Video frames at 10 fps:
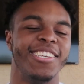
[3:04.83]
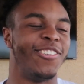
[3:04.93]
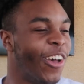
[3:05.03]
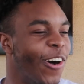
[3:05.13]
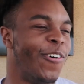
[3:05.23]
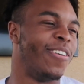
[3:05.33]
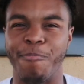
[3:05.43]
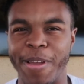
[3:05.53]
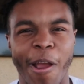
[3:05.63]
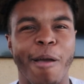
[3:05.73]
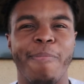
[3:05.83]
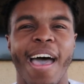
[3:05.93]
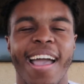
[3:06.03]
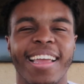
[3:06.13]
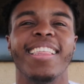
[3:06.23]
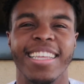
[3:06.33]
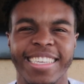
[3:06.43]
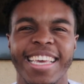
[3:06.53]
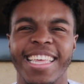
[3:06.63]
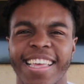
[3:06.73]
So be right back and let's
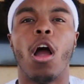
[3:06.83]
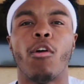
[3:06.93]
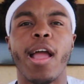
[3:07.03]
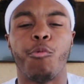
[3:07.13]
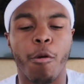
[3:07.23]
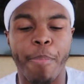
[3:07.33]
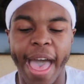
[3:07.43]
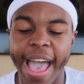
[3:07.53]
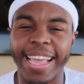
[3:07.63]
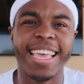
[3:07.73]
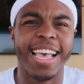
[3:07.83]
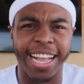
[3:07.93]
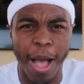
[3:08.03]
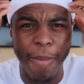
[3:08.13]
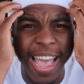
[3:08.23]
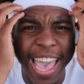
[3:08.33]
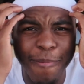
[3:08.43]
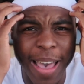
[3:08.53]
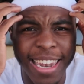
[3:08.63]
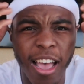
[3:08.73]
get it. All right, we're back. Got my
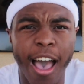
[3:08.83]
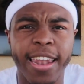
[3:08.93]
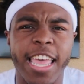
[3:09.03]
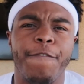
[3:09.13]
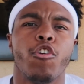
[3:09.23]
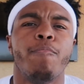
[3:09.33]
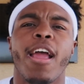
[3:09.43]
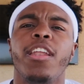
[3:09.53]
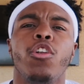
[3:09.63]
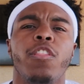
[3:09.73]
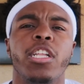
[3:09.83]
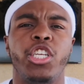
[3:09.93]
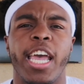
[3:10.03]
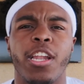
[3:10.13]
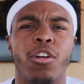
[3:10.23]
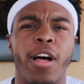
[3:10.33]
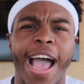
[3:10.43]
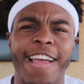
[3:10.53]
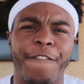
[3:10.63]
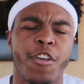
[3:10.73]
headband on. If you're brand new to the channel,
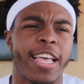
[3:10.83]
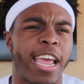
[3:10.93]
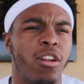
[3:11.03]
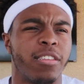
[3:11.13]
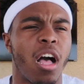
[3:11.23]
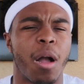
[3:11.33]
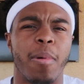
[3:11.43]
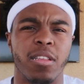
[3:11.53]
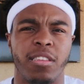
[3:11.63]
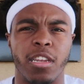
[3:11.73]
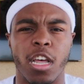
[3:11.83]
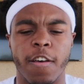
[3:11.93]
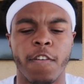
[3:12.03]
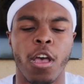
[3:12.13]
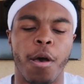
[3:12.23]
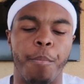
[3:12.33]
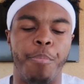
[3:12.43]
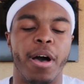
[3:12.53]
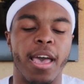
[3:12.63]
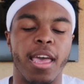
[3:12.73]
I feel like I don't talk about this enough,
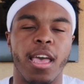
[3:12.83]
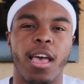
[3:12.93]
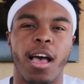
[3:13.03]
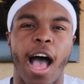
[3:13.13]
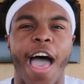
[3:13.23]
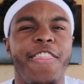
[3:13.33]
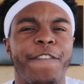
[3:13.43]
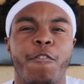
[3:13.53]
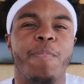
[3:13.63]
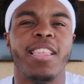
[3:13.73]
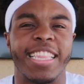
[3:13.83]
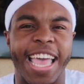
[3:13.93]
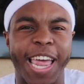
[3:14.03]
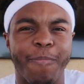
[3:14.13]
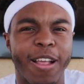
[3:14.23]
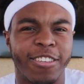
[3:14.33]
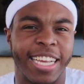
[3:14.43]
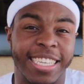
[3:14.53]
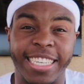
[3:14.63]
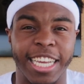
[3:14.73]
but I think for me, like, the headband is
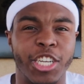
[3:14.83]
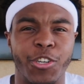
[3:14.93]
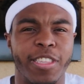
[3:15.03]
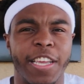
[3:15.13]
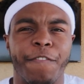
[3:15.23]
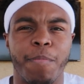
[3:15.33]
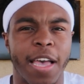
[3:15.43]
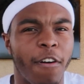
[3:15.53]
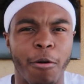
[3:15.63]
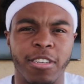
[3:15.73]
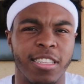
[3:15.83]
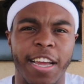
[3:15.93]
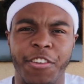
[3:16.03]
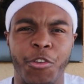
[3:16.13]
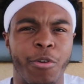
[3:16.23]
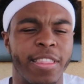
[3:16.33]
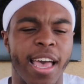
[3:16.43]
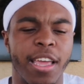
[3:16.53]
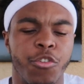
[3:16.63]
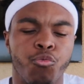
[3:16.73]
like a signature thing for me. I've always just liked doing
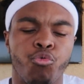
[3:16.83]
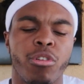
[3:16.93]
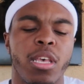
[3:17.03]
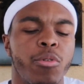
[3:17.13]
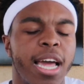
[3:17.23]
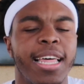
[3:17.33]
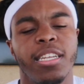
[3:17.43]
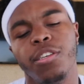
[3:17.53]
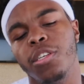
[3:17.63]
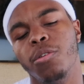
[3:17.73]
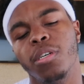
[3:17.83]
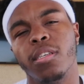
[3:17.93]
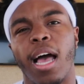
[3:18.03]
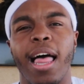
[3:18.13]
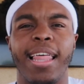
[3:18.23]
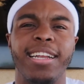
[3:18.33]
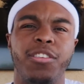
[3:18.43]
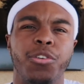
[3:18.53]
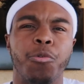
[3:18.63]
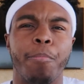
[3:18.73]
that. Really what I like to do is I like
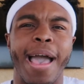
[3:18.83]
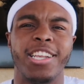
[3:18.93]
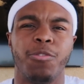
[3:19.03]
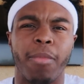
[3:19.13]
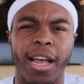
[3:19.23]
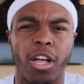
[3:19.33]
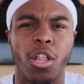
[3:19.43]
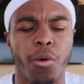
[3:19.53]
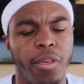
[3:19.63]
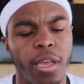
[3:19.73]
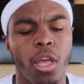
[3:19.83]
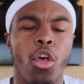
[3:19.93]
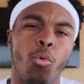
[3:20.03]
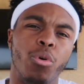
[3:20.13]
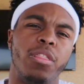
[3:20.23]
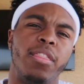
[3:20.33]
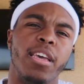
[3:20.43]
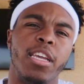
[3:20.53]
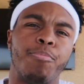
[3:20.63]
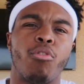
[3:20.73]
to match my clothing with
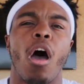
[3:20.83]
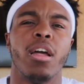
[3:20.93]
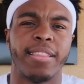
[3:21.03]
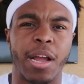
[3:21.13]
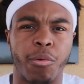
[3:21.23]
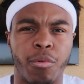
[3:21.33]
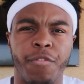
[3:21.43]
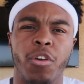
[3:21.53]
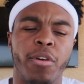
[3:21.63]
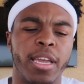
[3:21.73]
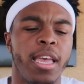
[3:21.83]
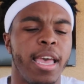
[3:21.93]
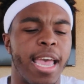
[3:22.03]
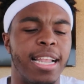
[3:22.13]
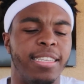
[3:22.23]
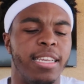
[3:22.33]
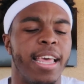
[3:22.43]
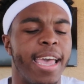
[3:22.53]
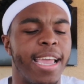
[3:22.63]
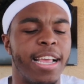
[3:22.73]
the product that we're reviewing. And
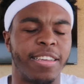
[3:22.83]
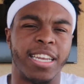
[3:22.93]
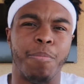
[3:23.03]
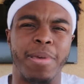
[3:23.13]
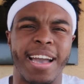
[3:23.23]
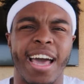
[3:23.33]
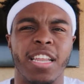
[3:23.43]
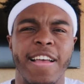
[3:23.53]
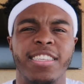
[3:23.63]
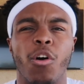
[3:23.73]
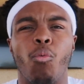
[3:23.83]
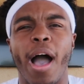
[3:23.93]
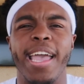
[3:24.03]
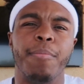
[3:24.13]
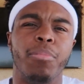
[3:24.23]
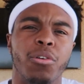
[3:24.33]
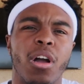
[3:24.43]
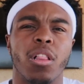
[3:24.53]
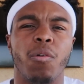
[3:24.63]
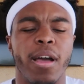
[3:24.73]
today is gonna be kind of, it's a white and blue
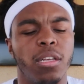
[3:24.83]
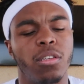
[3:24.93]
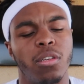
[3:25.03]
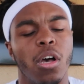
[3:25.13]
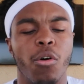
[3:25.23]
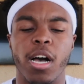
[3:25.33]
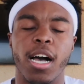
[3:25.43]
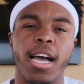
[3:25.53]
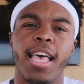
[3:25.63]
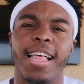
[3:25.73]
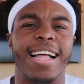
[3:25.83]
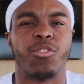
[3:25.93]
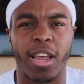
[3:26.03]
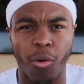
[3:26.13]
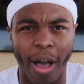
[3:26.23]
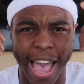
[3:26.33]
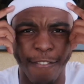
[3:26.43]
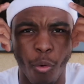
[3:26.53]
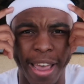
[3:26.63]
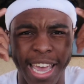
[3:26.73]
colorway, so that's kind of why I
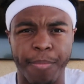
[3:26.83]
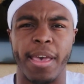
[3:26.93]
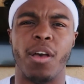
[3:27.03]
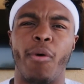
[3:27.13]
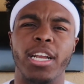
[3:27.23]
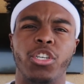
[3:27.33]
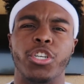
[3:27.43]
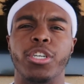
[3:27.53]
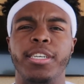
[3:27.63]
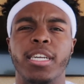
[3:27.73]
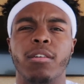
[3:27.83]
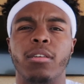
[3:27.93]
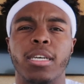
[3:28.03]
have a white headband, white shirt, you know.